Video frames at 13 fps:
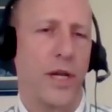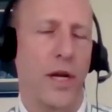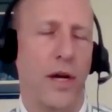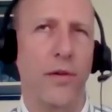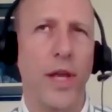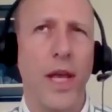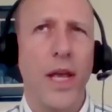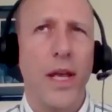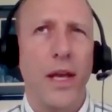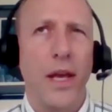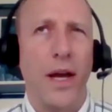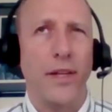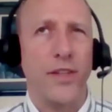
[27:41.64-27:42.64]
out.
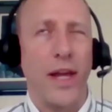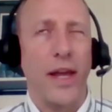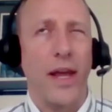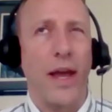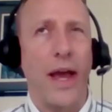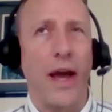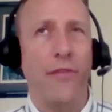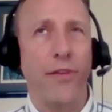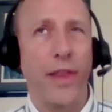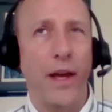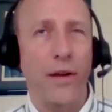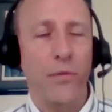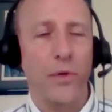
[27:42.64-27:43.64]
I'd say half of
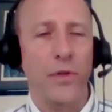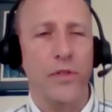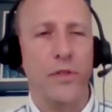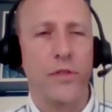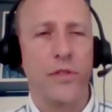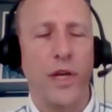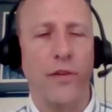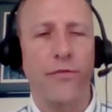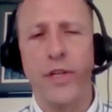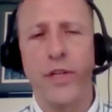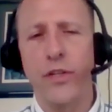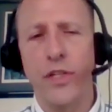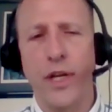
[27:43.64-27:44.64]
that was
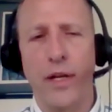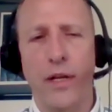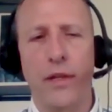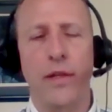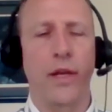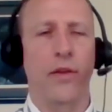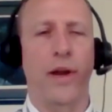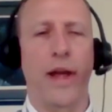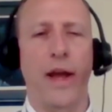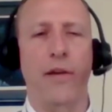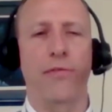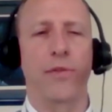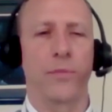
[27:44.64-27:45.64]
self-initiated and the other
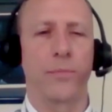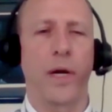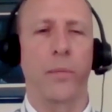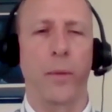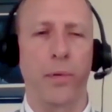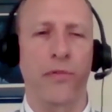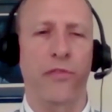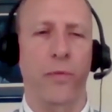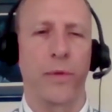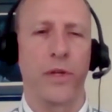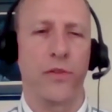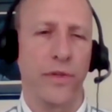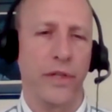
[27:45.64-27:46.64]
half was probably
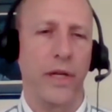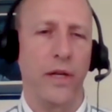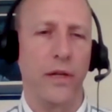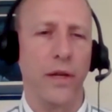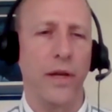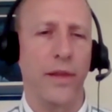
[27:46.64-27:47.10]
performance related.